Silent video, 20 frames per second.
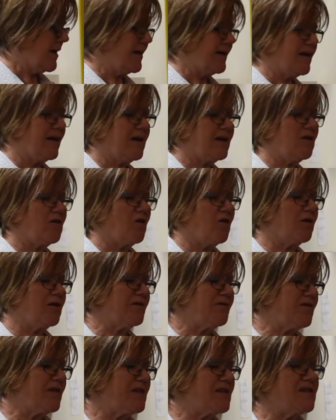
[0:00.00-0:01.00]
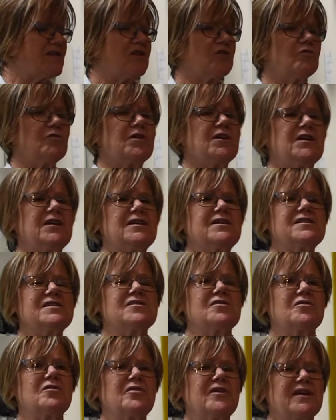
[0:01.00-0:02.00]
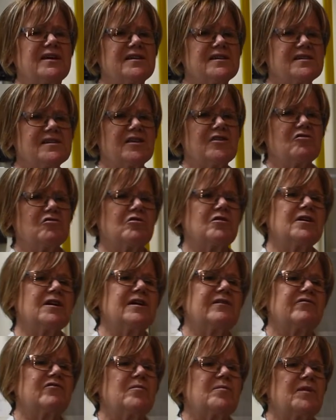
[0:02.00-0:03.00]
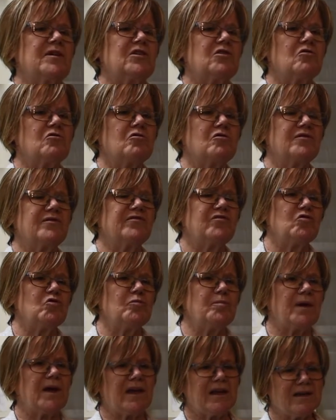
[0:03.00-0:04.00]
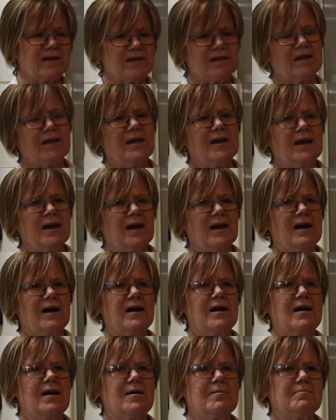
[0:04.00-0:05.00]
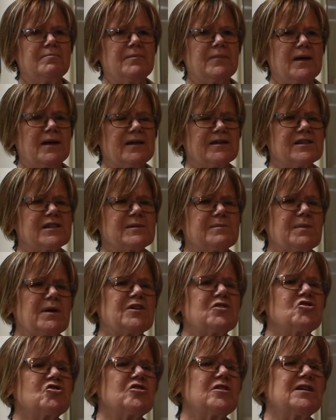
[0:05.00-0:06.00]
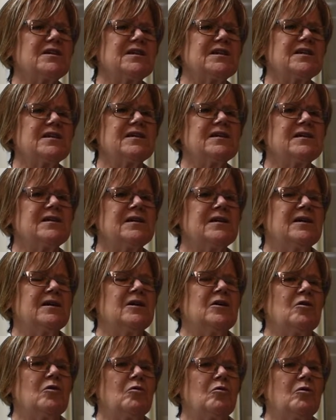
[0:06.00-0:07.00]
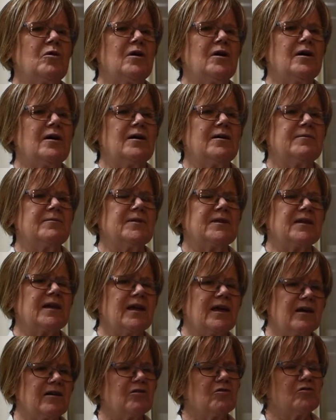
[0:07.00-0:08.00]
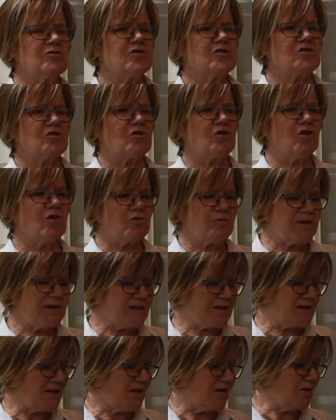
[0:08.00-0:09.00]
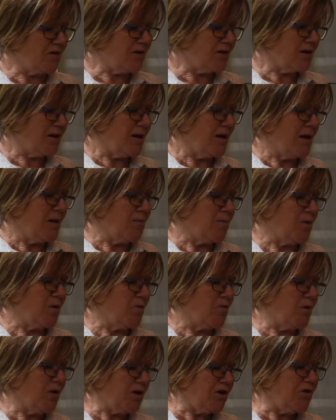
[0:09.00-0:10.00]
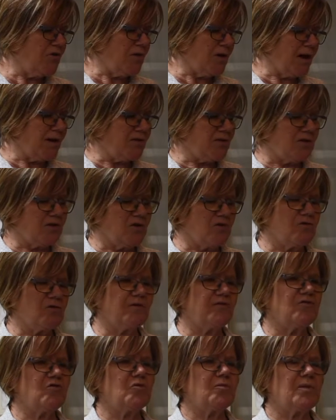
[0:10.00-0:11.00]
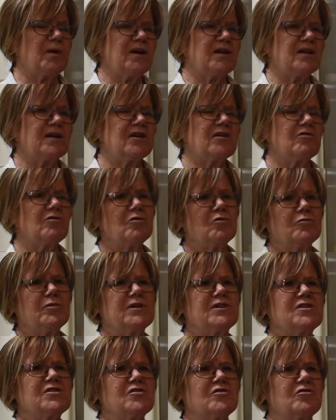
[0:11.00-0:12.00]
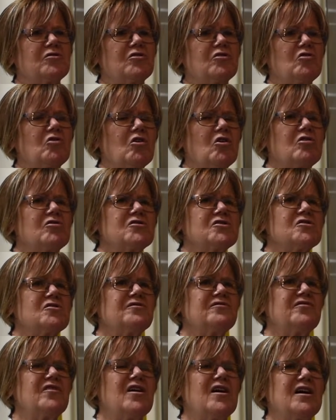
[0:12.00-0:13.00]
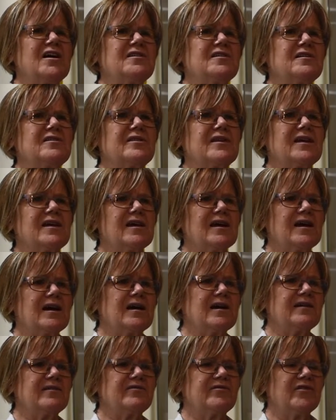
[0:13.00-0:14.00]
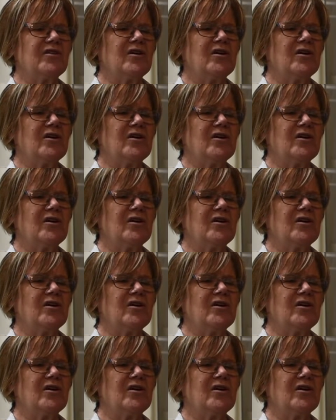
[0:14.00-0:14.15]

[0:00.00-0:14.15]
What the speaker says: Again, all of these ingredients are things that you can get from the local food bank. Especially the canned goods are always there, but when you're at the local food bank here in Windsor, you'll also find that they have